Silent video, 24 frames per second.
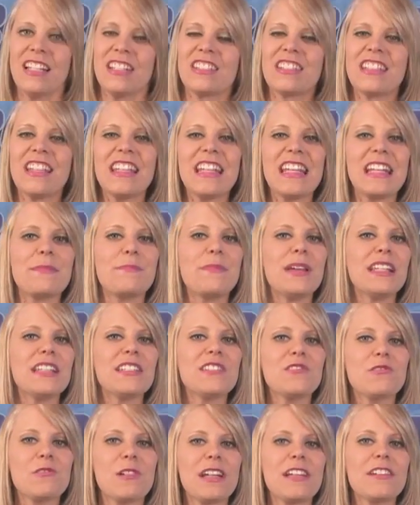City
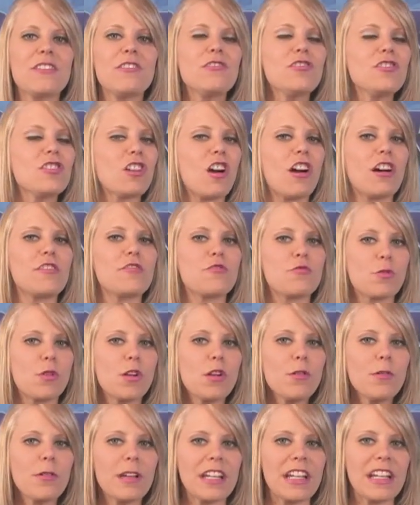Administrator John
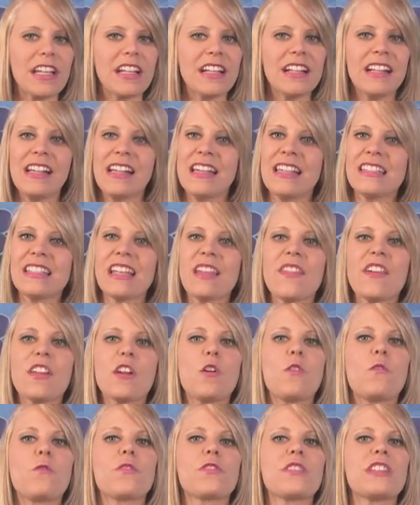Drury said that
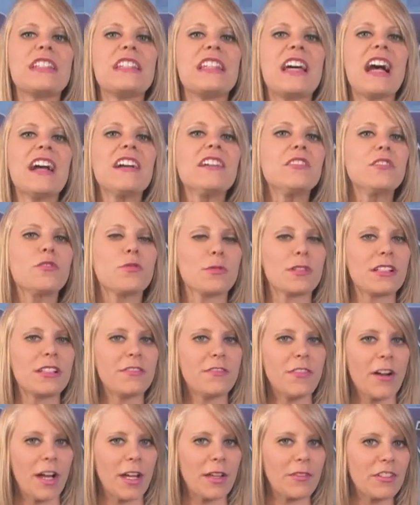over the next three to
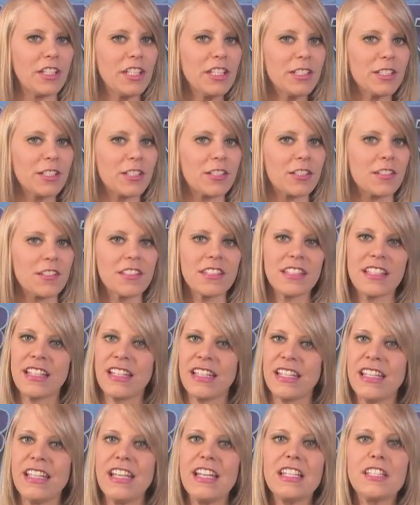five years,
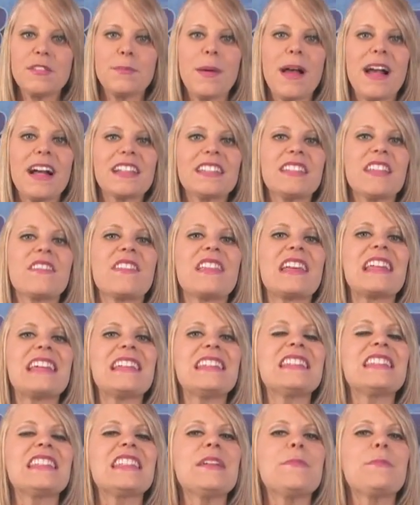he expects that a
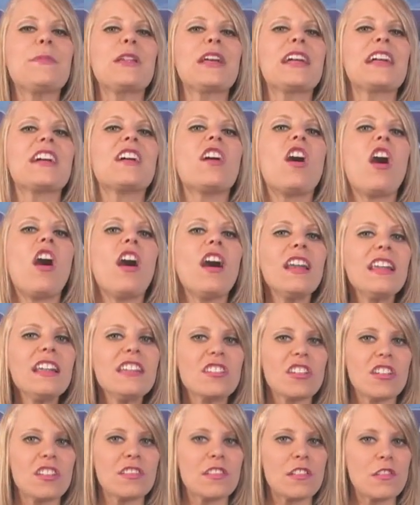seaplane
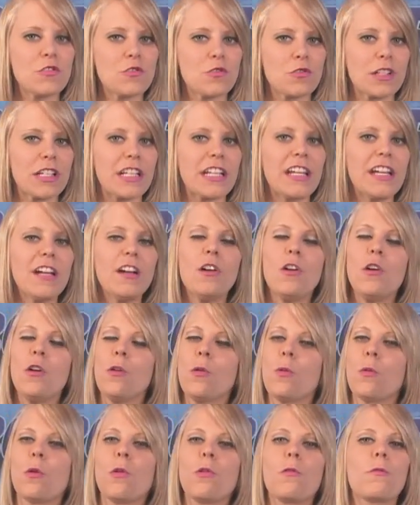cottage industry
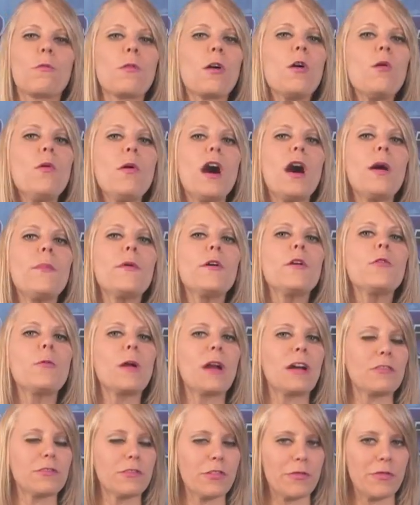will grow up
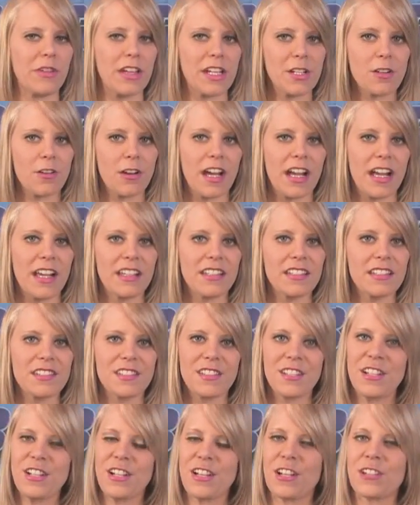around Tavares,
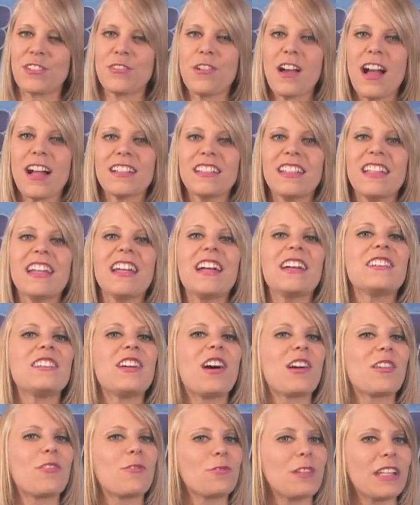attracting
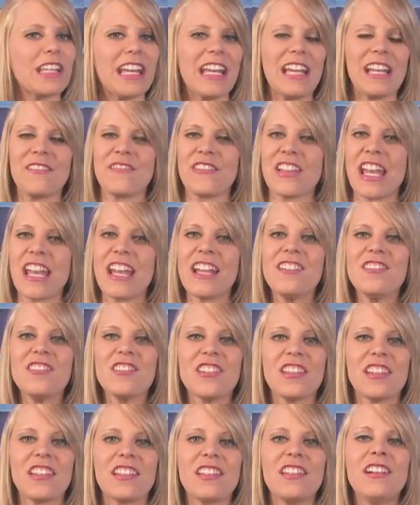not only
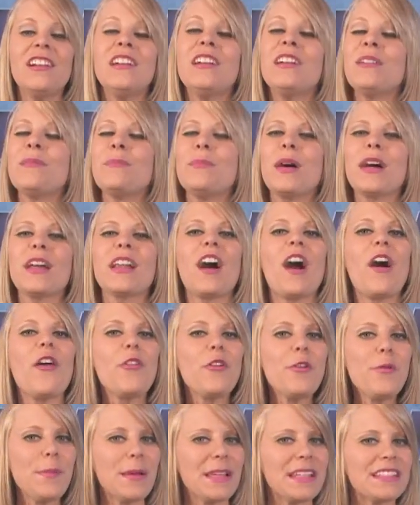aviation, but
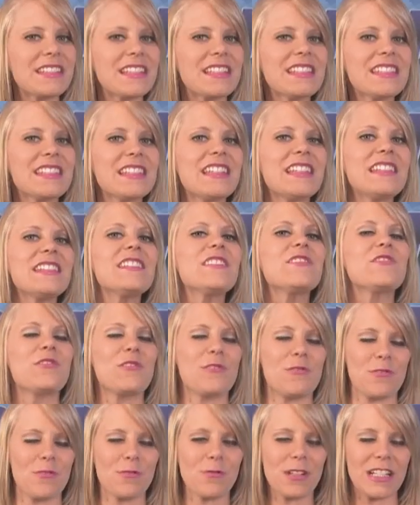other businesses
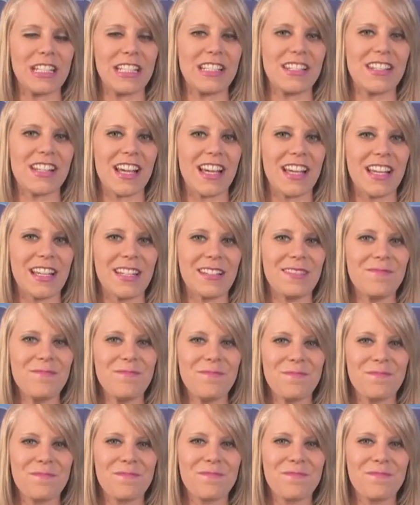to the region.